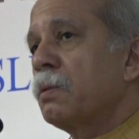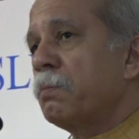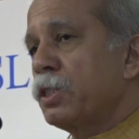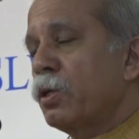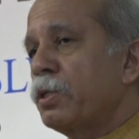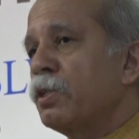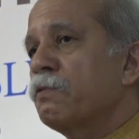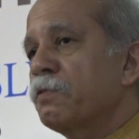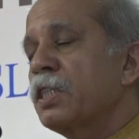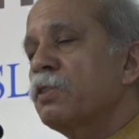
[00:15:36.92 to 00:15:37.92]
majority
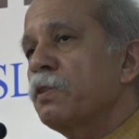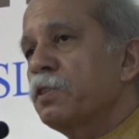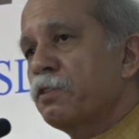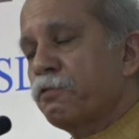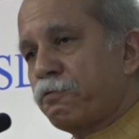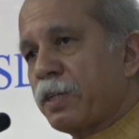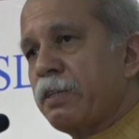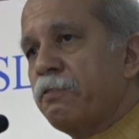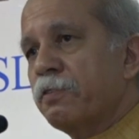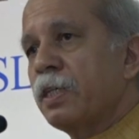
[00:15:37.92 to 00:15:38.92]
of 6 versus
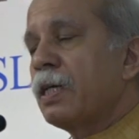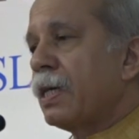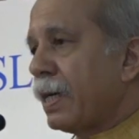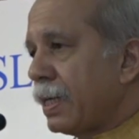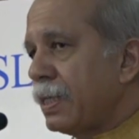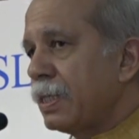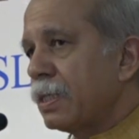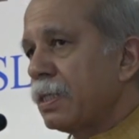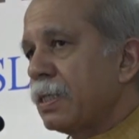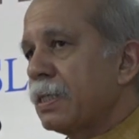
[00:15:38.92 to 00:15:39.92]
5
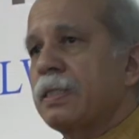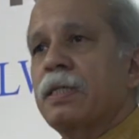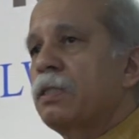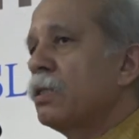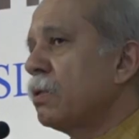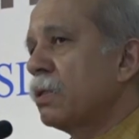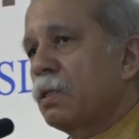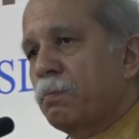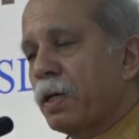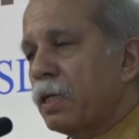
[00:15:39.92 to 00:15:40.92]
held that
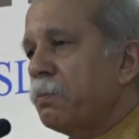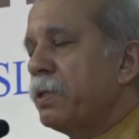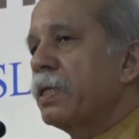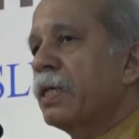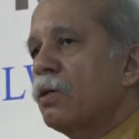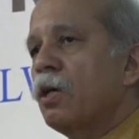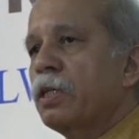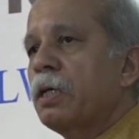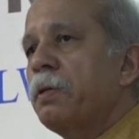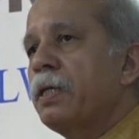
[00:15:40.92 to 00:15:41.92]
Parliament
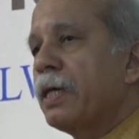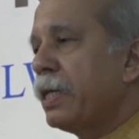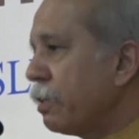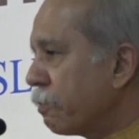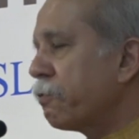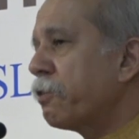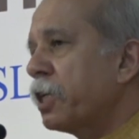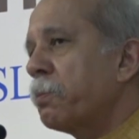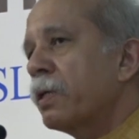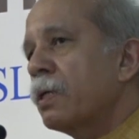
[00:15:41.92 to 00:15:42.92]
cannot amend any of the
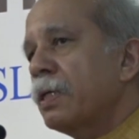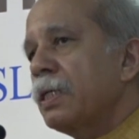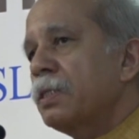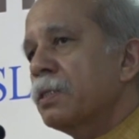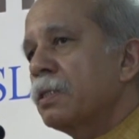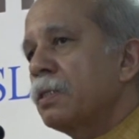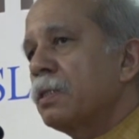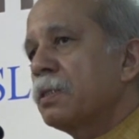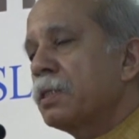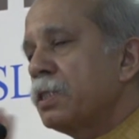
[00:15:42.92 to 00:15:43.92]
fundamental rights.
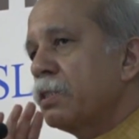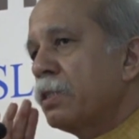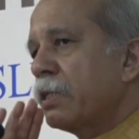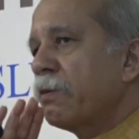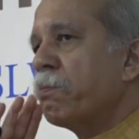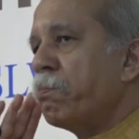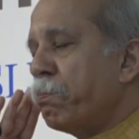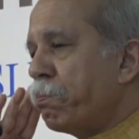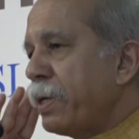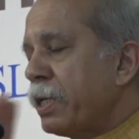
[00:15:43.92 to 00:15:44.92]
Since it had a
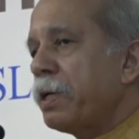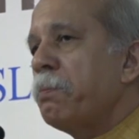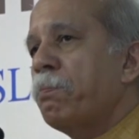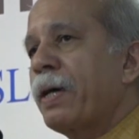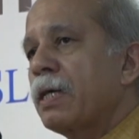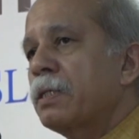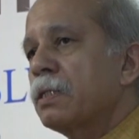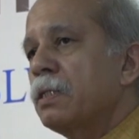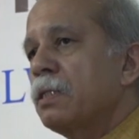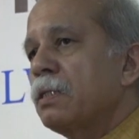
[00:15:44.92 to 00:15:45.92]
big
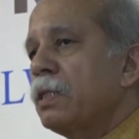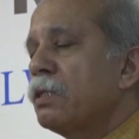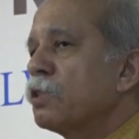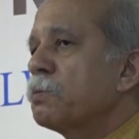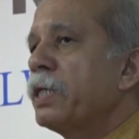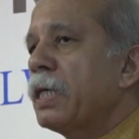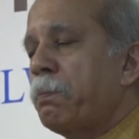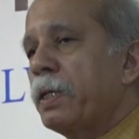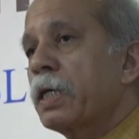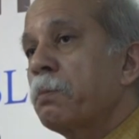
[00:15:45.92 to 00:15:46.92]
impact, it was made
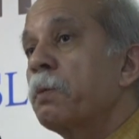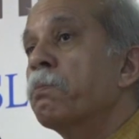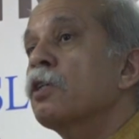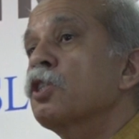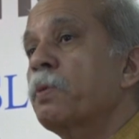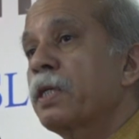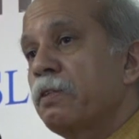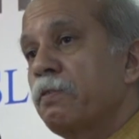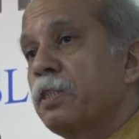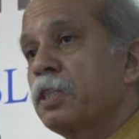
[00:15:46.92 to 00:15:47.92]
applicable
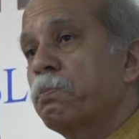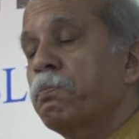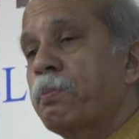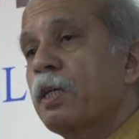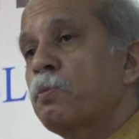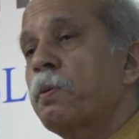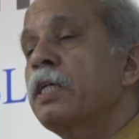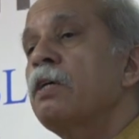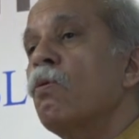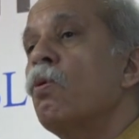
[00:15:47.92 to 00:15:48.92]
prospectively. This
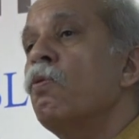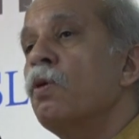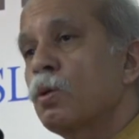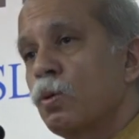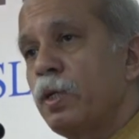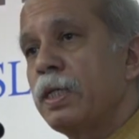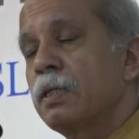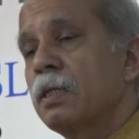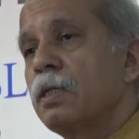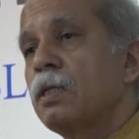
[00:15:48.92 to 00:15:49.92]
prospective
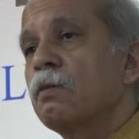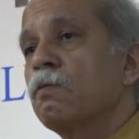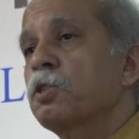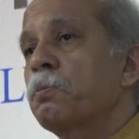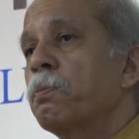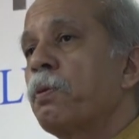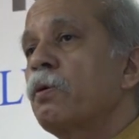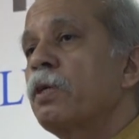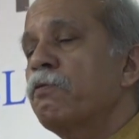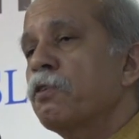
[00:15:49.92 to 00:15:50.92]
overruling was
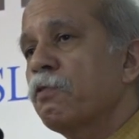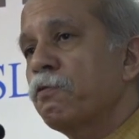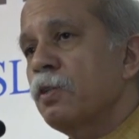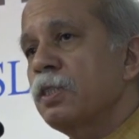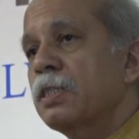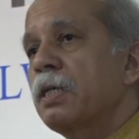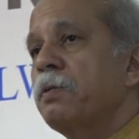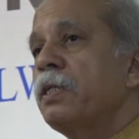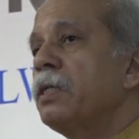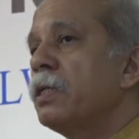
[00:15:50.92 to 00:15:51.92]
propounded for the first
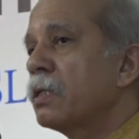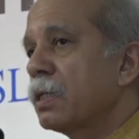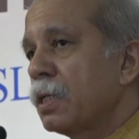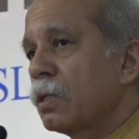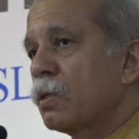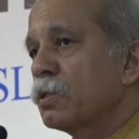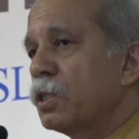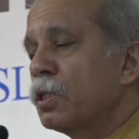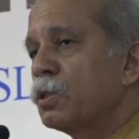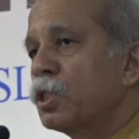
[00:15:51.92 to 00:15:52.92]
time in Indian
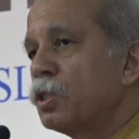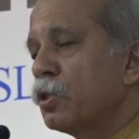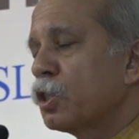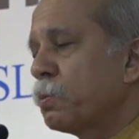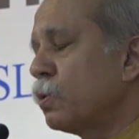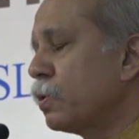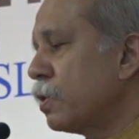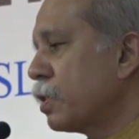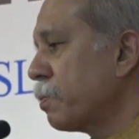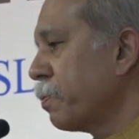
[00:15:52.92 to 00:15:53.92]
constitutional
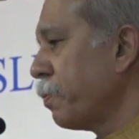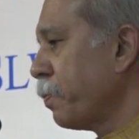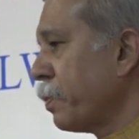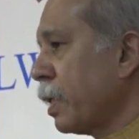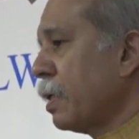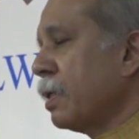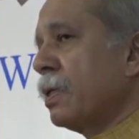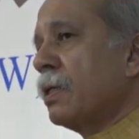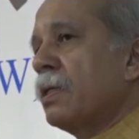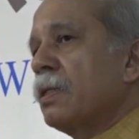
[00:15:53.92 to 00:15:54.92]
jurisprudence.
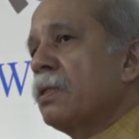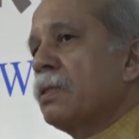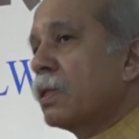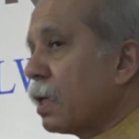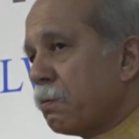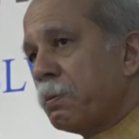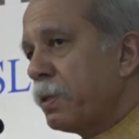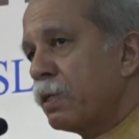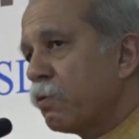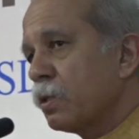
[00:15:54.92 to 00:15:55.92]
The
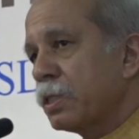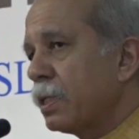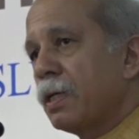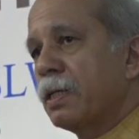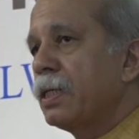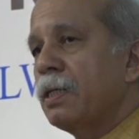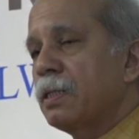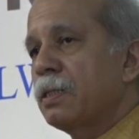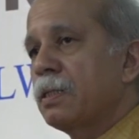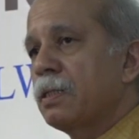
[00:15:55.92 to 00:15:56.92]
government was in a hurry,
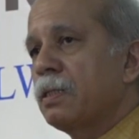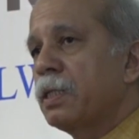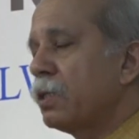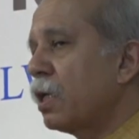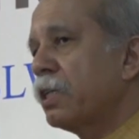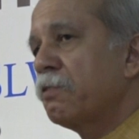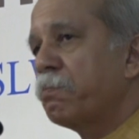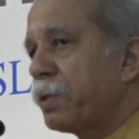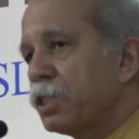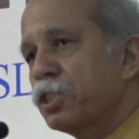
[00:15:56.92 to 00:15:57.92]
did not
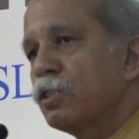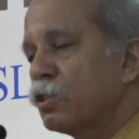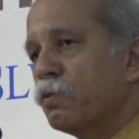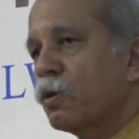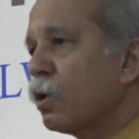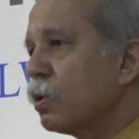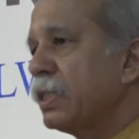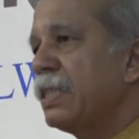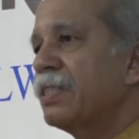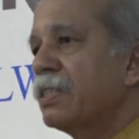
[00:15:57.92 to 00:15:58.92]
have patience for
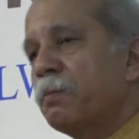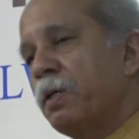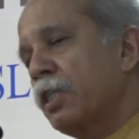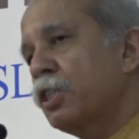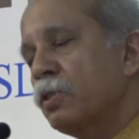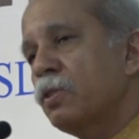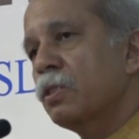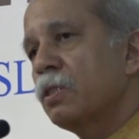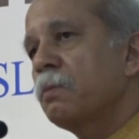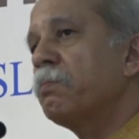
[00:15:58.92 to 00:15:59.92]
all these
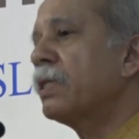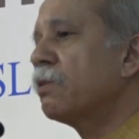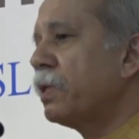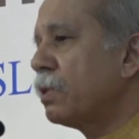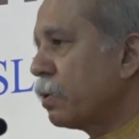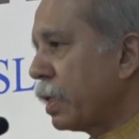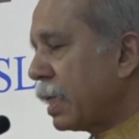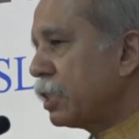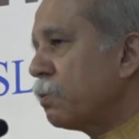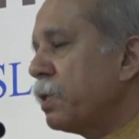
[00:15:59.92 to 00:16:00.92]
deliberations. Matter went to a
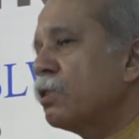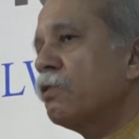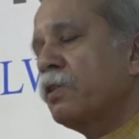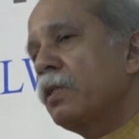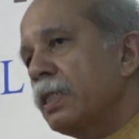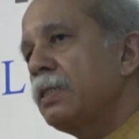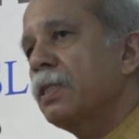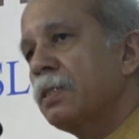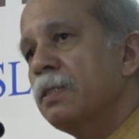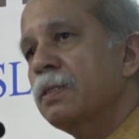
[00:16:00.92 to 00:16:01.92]
larger bench of 13
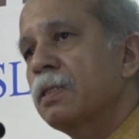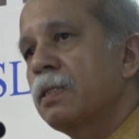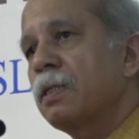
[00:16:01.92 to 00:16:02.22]
judges,